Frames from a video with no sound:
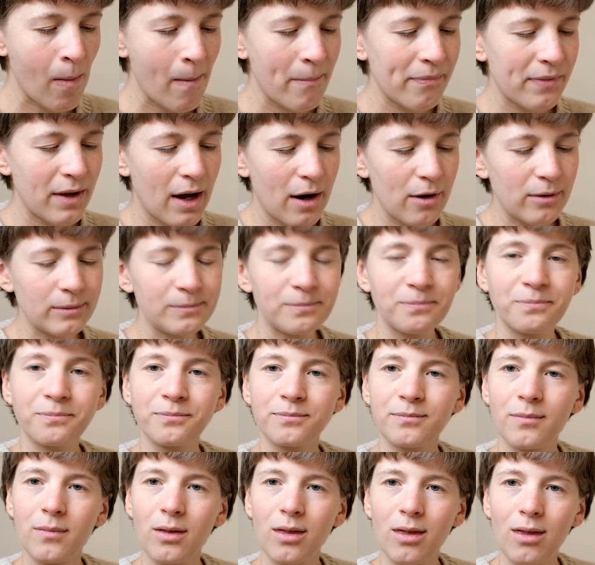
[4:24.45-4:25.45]
Now
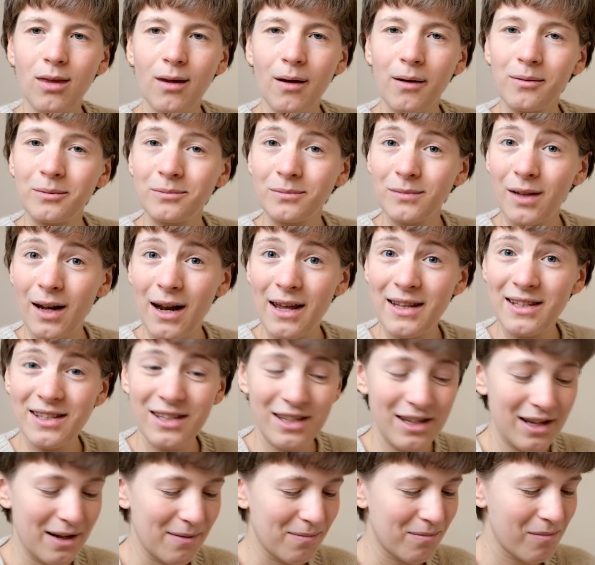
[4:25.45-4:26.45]
let's
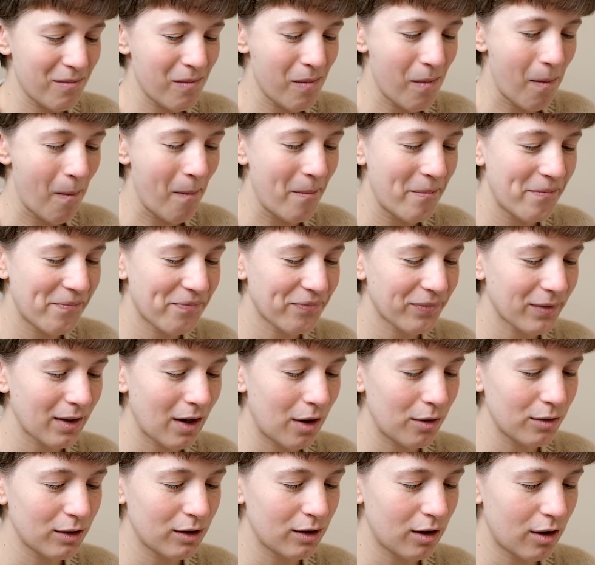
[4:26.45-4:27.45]
see
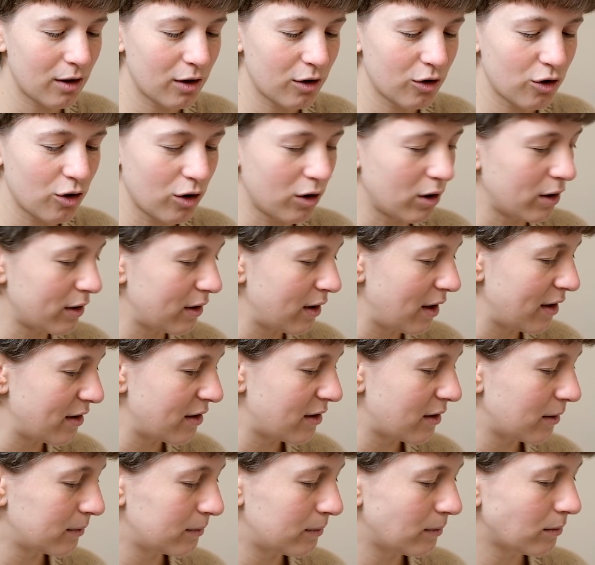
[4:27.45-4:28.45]
how the dark chocolate
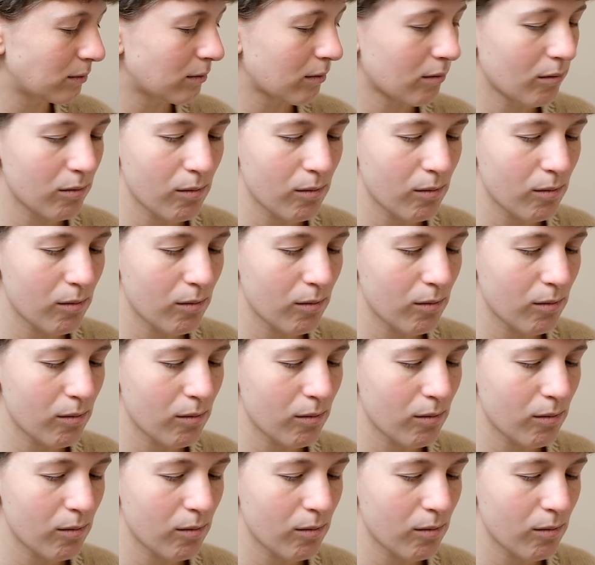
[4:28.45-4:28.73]
tastes.